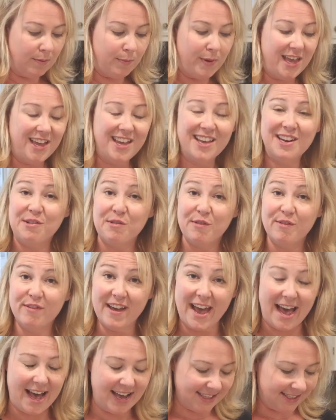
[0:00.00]
the bacon
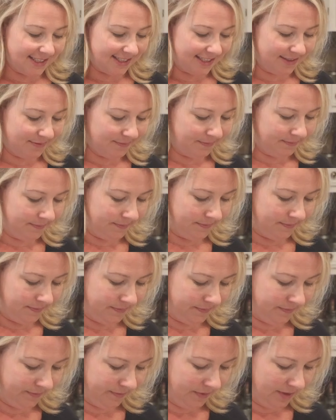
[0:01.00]
fat,
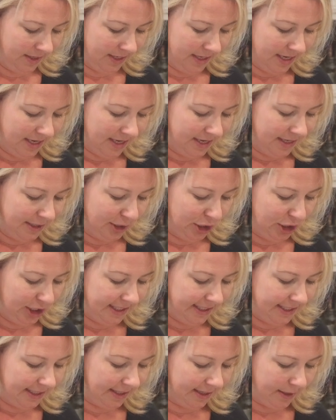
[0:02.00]

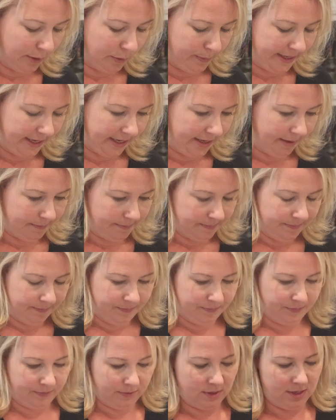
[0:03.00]
just a little bit,
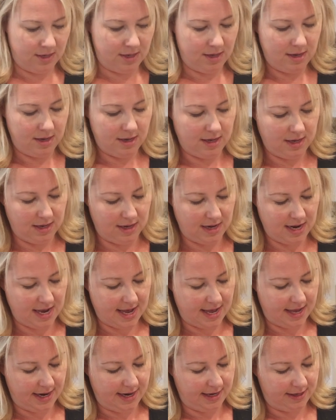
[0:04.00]
and
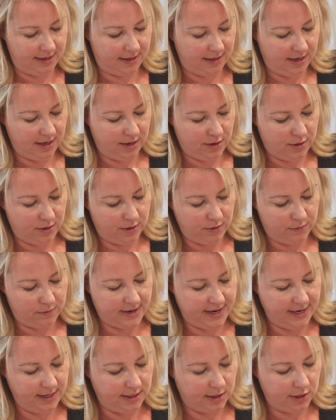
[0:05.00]
add it
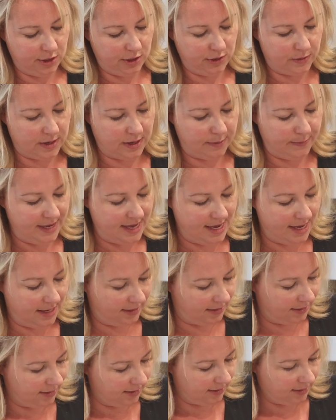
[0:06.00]
right to our
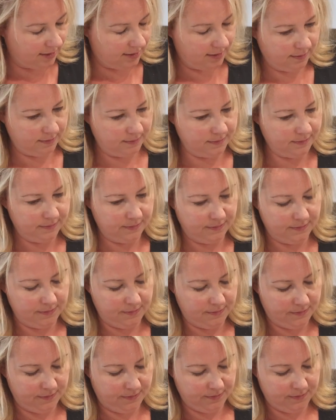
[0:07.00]
beans.
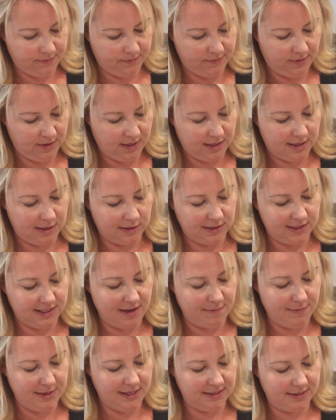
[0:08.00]
It'll
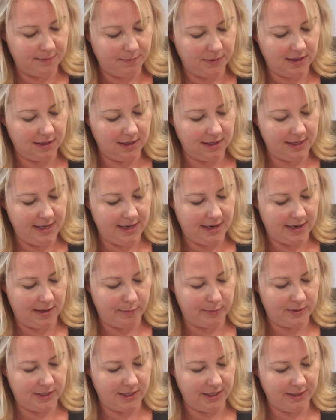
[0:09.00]
save me some
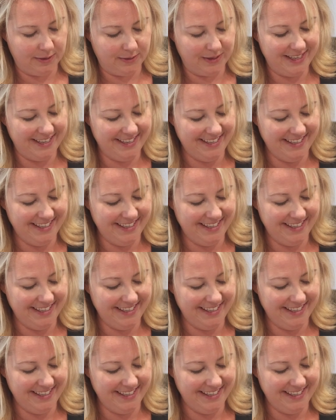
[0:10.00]
cleanup too.